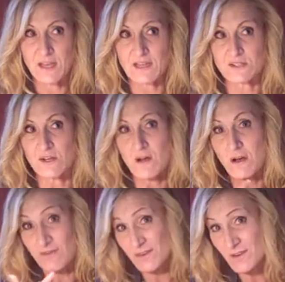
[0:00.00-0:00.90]
It's
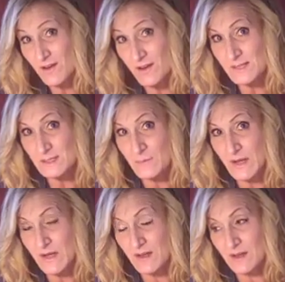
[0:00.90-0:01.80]
often caused
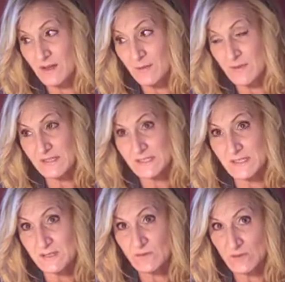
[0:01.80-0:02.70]
by
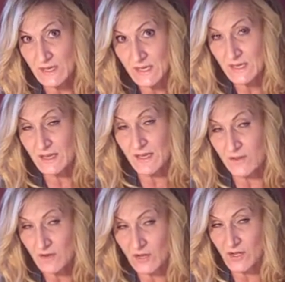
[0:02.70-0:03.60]
excessive drinking,
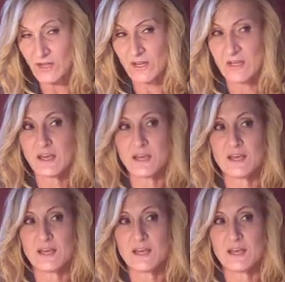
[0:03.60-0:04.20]
alcohol.